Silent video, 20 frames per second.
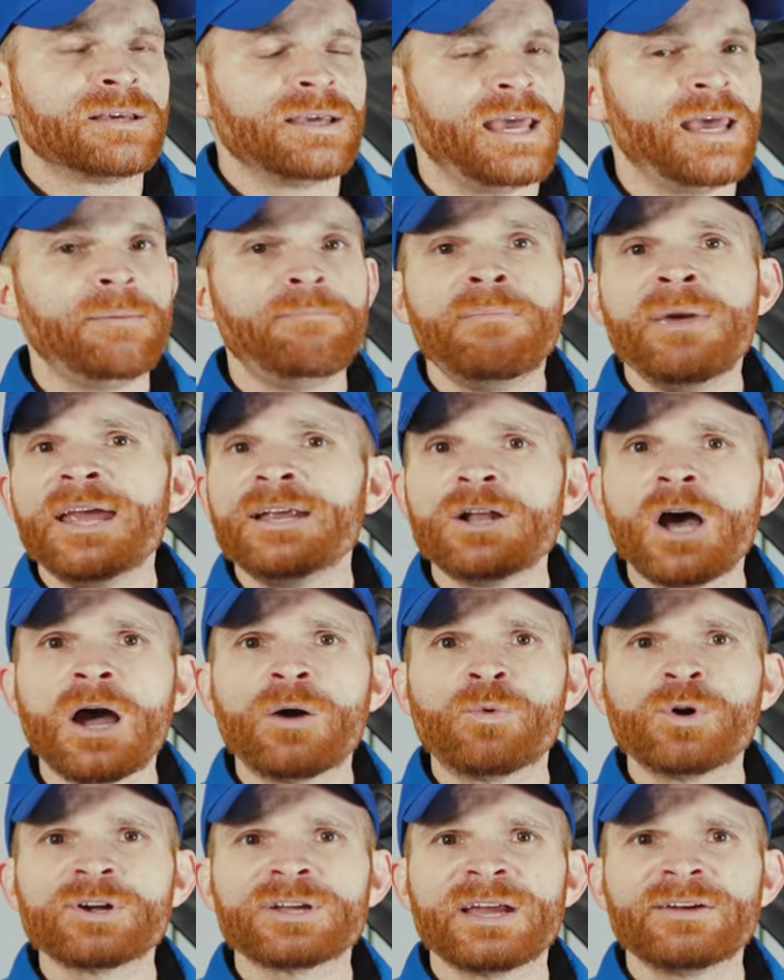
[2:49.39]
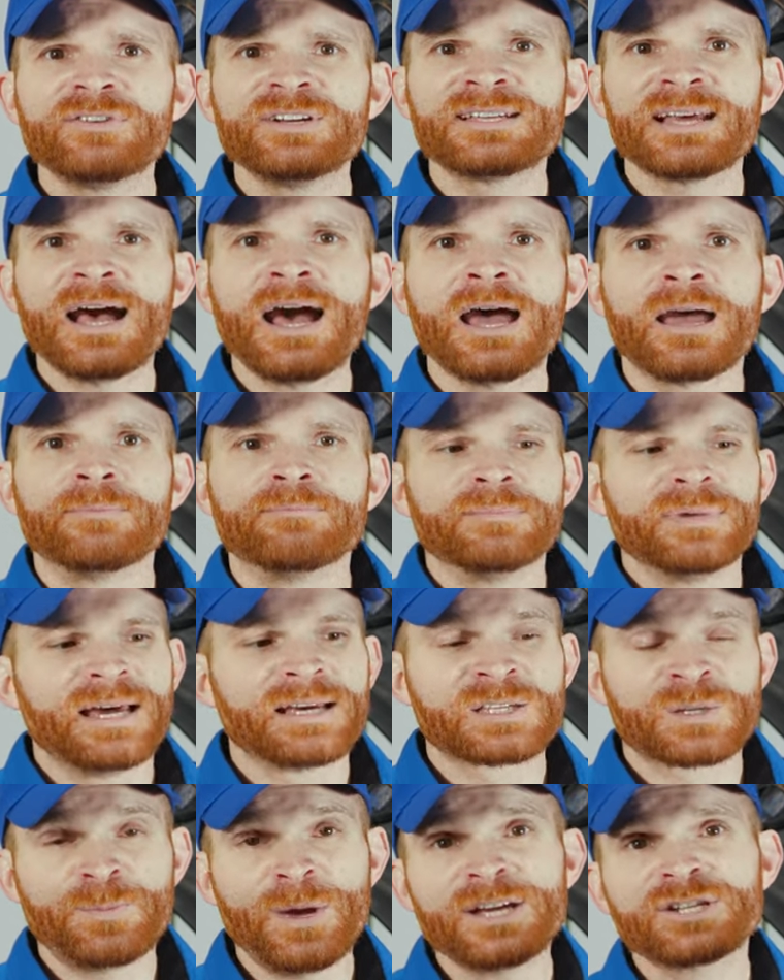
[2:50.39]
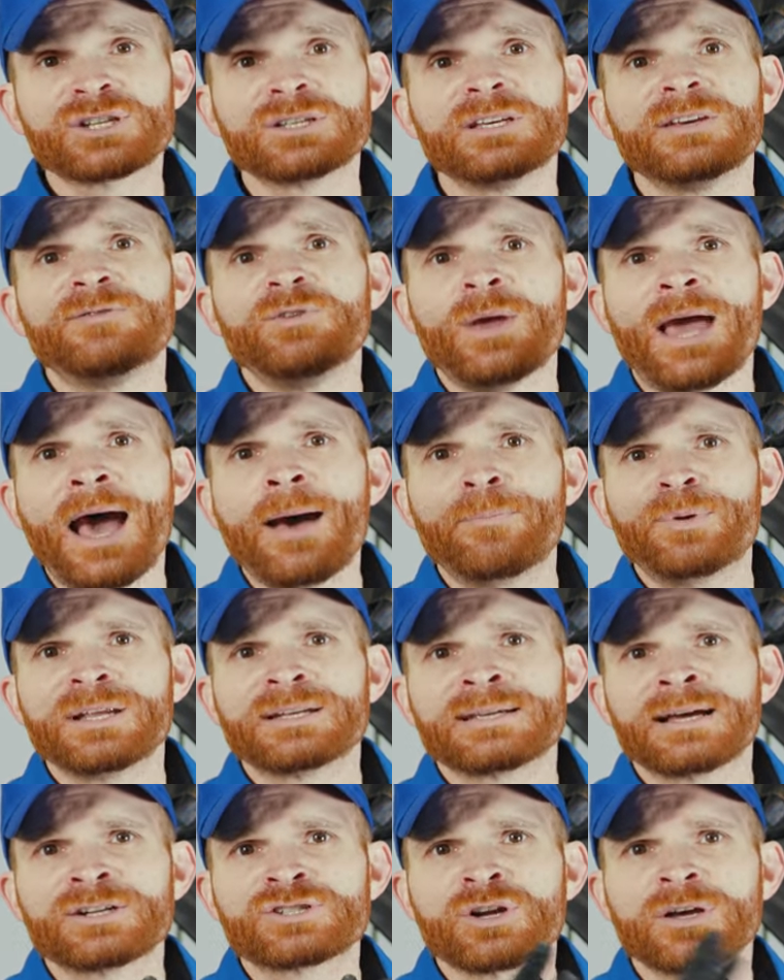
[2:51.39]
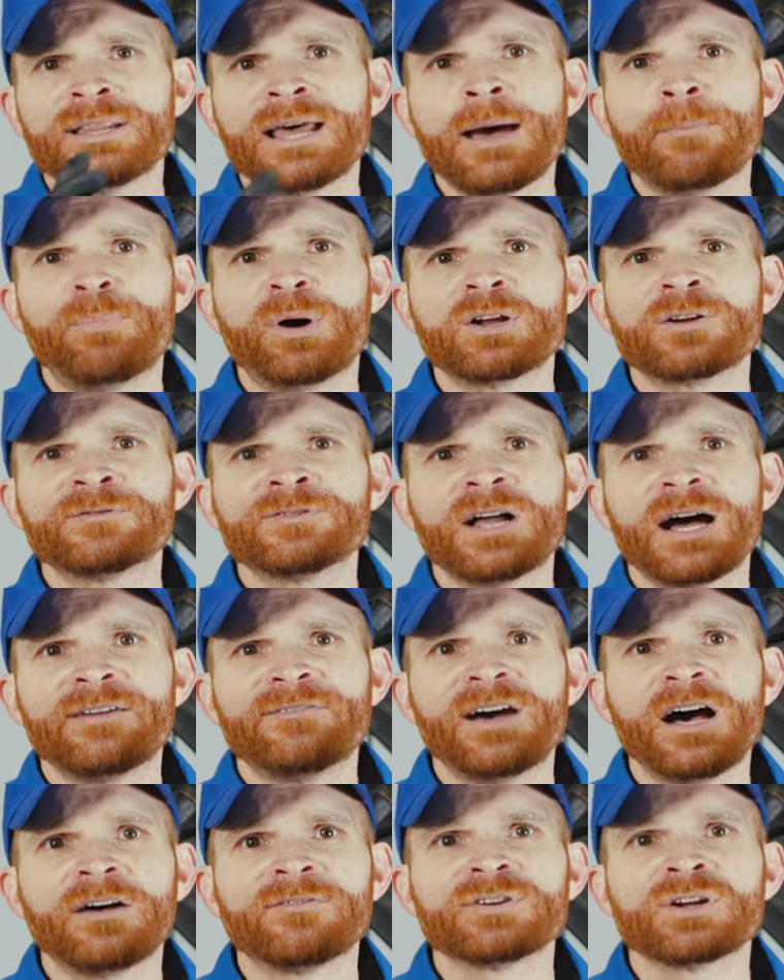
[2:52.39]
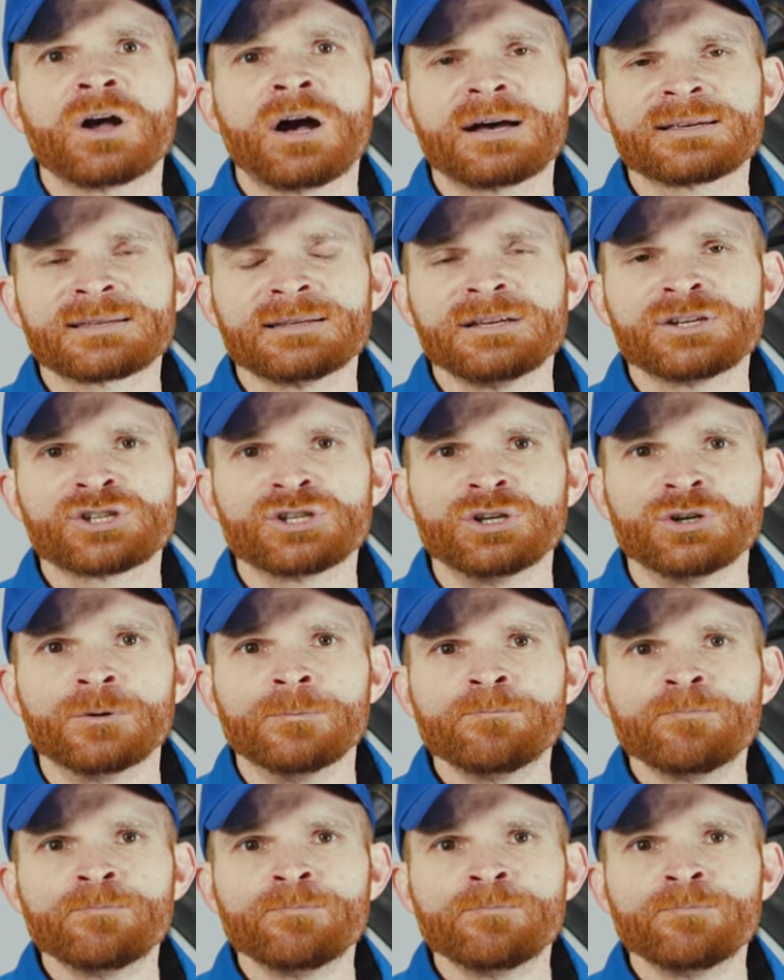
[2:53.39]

It may not work every time, especially if you happen to touch on that butterfly valve and cause an issue.